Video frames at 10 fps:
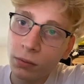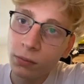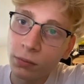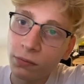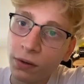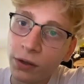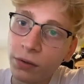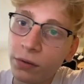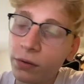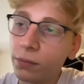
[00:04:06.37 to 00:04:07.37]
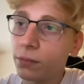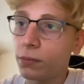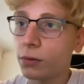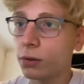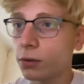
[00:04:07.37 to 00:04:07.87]
You find it
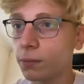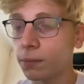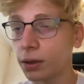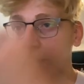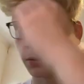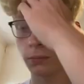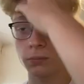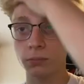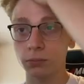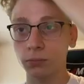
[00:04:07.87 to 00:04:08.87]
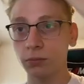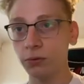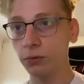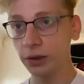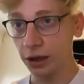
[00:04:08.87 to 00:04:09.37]
by
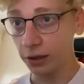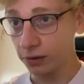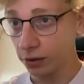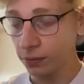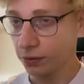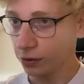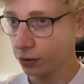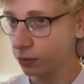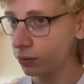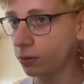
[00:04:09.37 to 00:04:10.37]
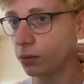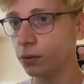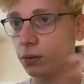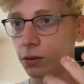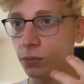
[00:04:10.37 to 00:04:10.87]
doing an activity
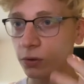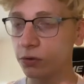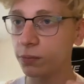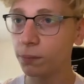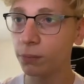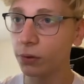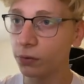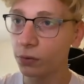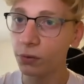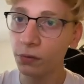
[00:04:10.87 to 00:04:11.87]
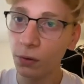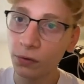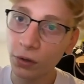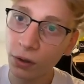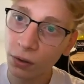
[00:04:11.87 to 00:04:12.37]
which puts you into a flow
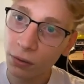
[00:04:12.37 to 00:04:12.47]
state.